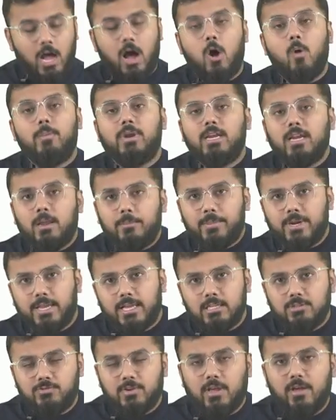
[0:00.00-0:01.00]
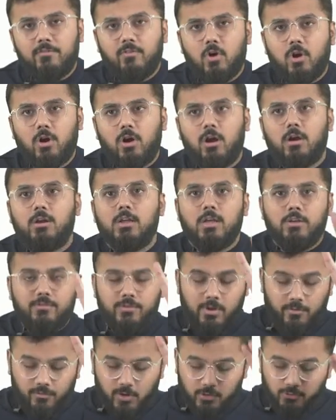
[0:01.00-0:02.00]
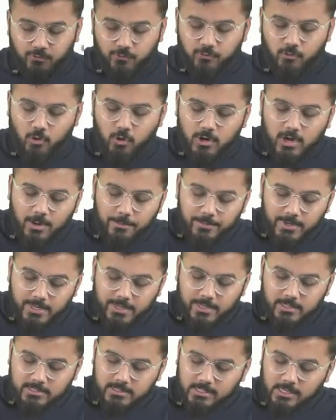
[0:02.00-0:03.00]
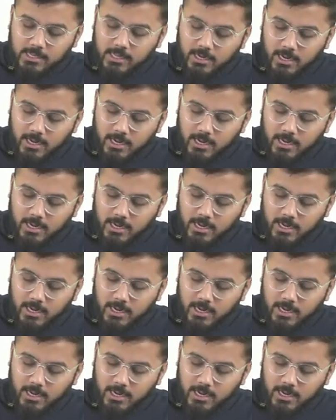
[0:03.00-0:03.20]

How many lumbricals we have got? We have got 4 lumbricals.